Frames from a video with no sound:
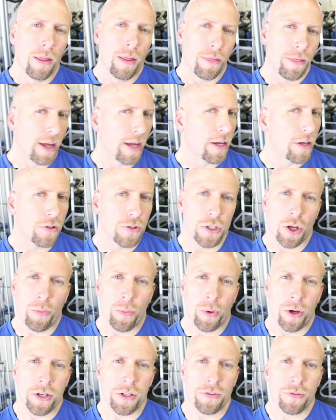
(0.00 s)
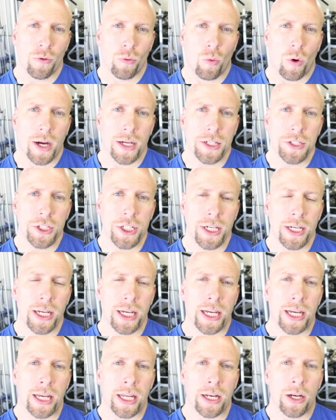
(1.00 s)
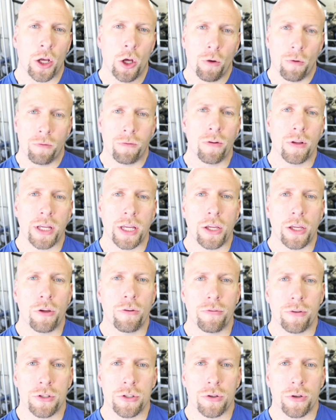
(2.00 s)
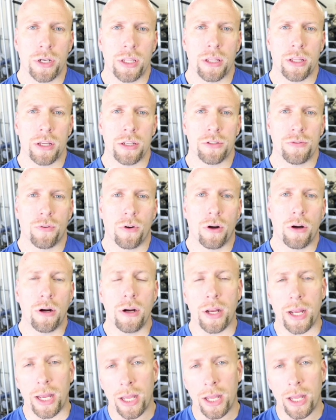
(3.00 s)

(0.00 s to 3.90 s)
Thank you so much for watching, and hopefully you've enjoyed it thus far,